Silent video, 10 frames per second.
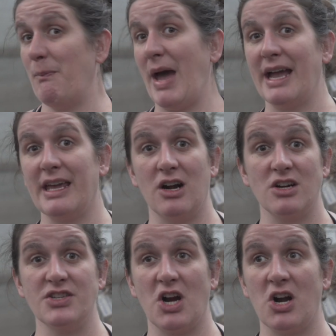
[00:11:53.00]
back in
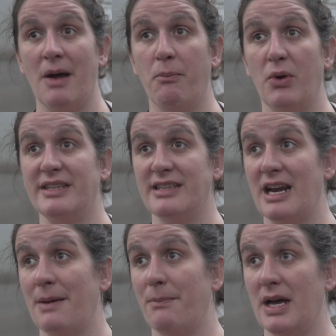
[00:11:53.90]
our startup, we
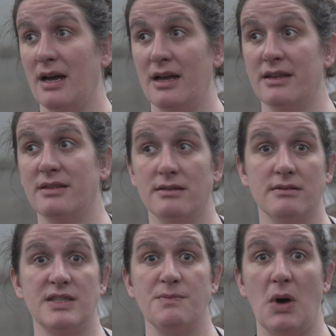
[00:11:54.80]
set up a
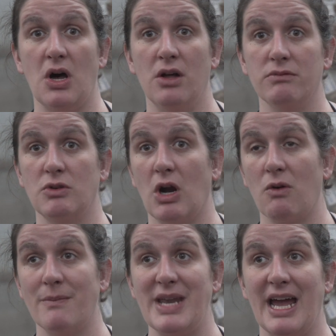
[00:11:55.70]
small
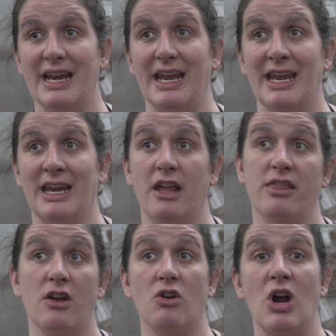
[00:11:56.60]
grow room tent in uh,
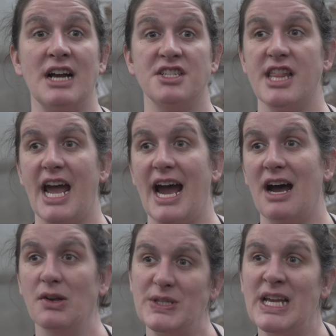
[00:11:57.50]
the garage of the
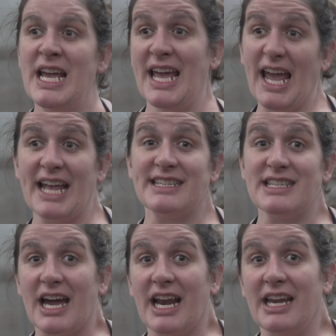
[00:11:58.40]
house. It's
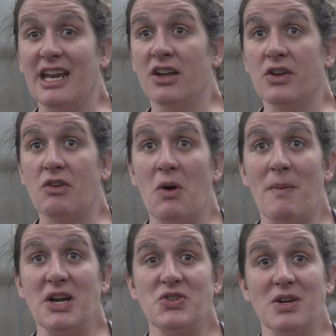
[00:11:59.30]
not ideal to grow
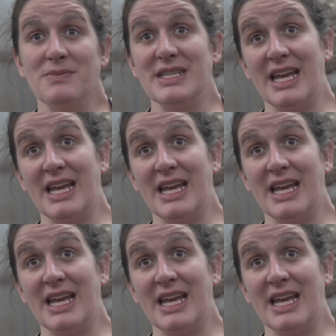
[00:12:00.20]
mushrooms